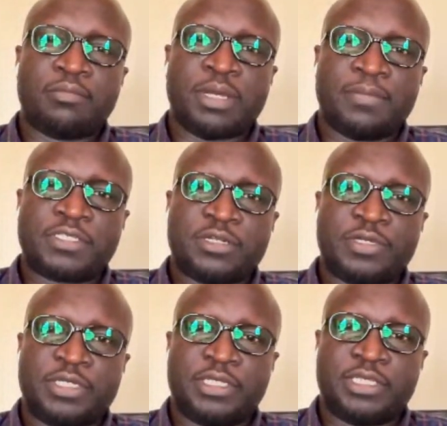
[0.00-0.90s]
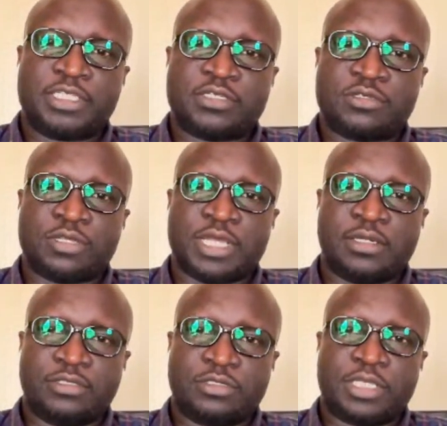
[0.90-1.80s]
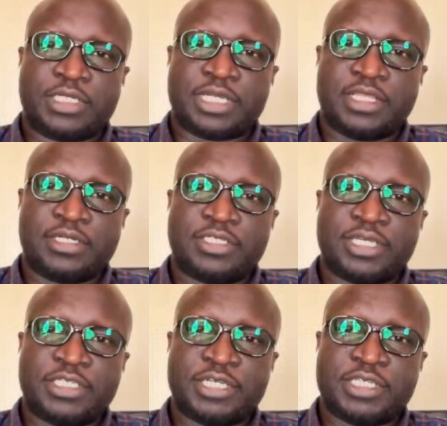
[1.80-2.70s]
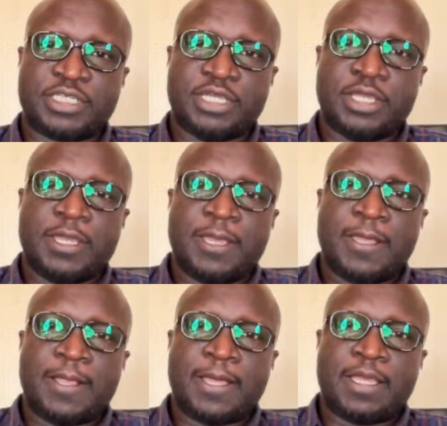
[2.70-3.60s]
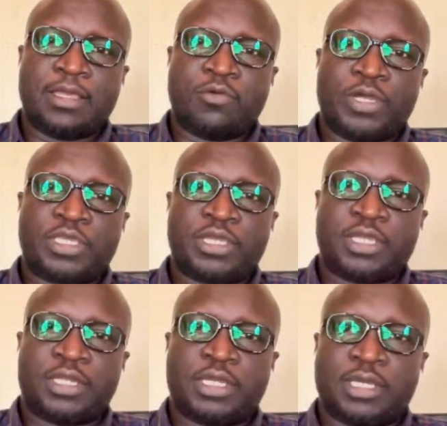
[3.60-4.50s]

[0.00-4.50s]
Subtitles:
Purposely, we did this so that other researchers working in